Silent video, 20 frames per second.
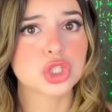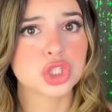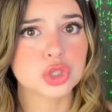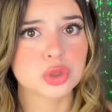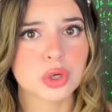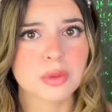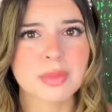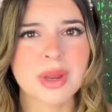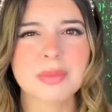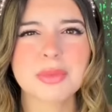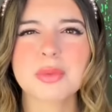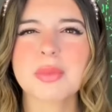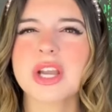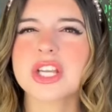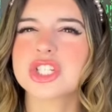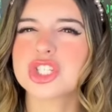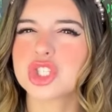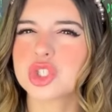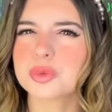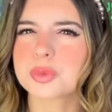Well, you remember
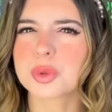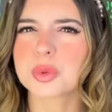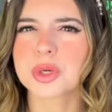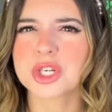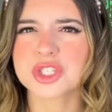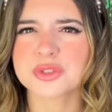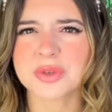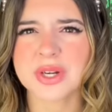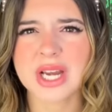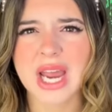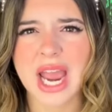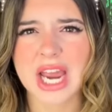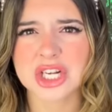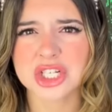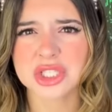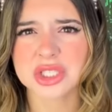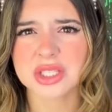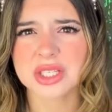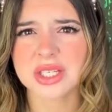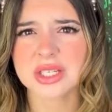my super rich friend
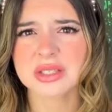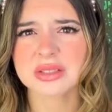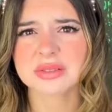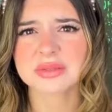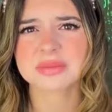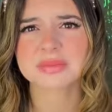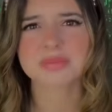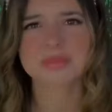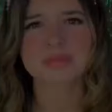Ashley?